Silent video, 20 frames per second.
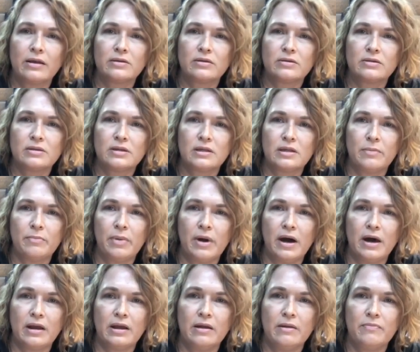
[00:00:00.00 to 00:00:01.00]
so see at the
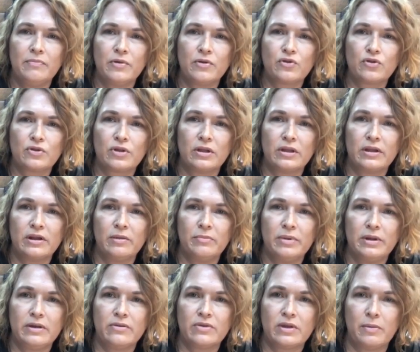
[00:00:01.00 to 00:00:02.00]
bottom, there's just a little bit
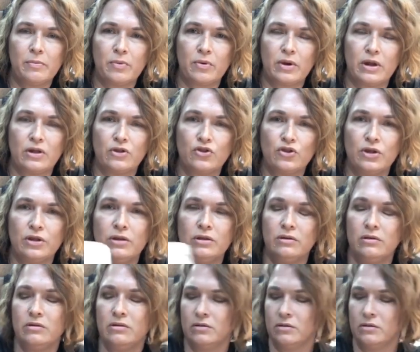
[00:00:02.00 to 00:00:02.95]
of separation.